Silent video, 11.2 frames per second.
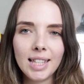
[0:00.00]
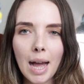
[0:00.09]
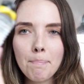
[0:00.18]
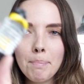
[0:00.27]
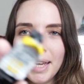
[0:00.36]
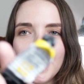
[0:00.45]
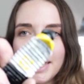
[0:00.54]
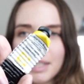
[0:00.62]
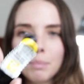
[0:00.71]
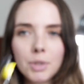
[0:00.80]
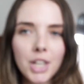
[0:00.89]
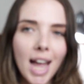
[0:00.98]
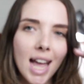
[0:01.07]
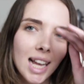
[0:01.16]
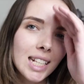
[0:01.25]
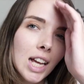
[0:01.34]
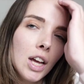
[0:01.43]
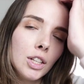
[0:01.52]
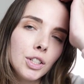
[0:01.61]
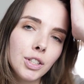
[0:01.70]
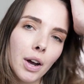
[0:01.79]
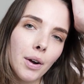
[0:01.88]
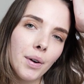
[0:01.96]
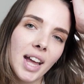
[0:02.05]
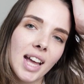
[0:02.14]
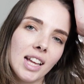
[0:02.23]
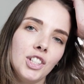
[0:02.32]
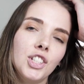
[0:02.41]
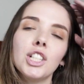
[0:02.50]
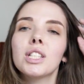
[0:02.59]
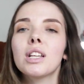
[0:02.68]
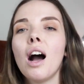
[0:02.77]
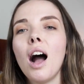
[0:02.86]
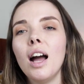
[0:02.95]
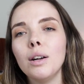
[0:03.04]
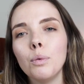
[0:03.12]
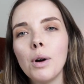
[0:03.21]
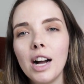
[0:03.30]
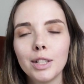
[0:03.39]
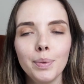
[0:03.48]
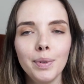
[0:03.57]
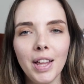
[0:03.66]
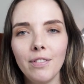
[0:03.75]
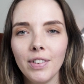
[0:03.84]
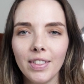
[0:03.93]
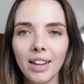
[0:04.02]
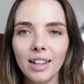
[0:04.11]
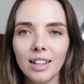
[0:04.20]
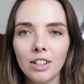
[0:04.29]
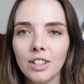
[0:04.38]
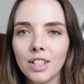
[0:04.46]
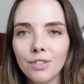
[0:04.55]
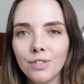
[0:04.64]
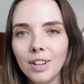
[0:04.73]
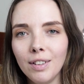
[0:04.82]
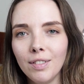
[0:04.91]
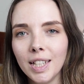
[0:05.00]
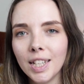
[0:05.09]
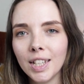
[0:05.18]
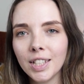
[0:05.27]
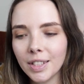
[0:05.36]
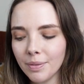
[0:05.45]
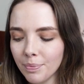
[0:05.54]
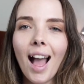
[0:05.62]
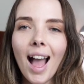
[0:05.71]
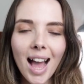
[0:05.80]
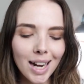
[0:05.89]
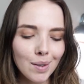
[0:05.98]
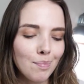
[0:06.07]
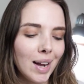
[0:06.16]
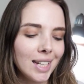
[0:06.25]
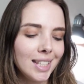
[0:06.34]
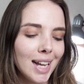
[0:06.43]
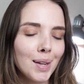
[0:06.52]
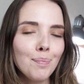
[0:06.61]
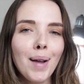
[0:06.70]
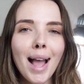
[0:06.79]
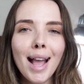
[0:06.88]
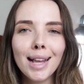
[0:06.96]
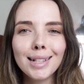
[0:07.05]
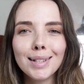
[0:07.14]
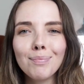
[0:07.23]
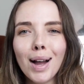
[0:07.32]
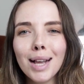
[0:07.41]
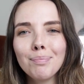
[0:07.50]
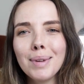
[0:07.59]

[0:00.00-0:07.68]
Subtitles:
that medium shade. So it just kind of works with everything. It's just really, really good. And my second paint might